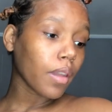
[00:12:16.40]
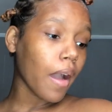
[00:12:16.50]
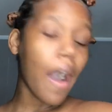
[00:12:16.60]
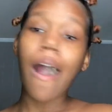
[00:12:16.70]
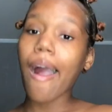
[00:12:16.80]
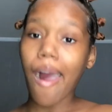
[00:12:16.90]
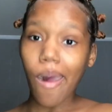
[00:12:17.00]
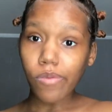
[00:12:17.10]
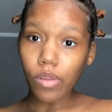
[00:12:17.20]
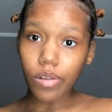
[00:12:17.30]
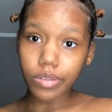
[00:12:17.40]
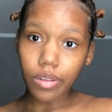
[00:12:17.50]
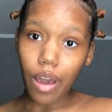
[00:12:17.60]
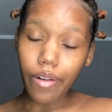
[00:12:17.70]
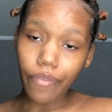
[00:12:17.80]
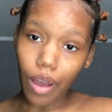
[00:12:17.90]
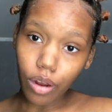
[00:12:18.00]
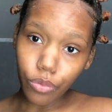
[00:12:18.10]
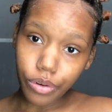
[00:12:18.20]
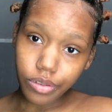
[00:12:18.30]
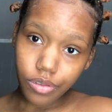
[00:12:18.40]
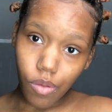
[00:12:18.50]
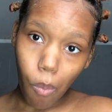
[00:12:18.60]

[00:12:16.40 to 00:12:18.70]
I have lost a lot of followers